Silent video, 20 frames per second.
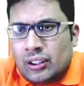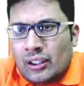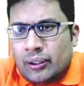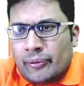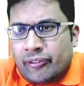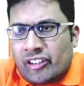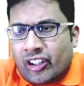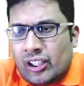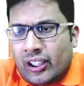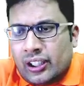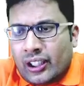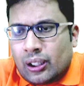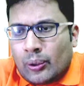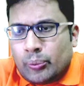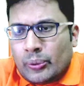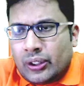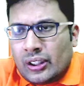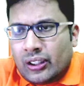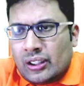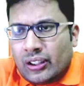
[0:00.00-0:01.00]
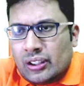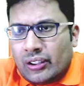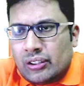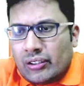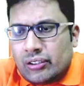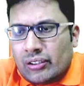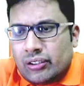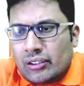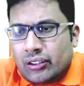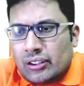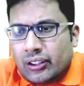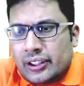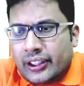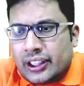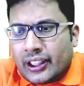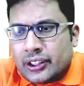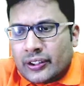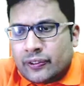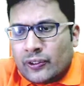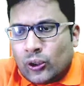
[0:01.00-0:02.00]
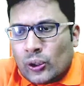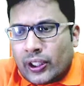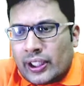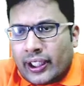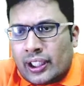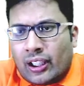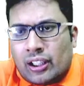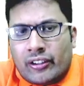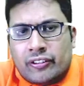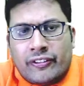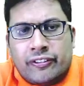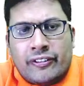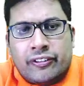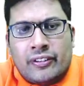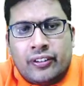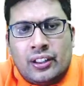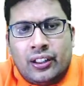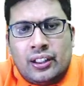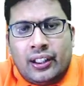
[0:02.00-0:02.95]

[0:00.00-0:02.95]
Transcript: Front of the, yes, 4 and half.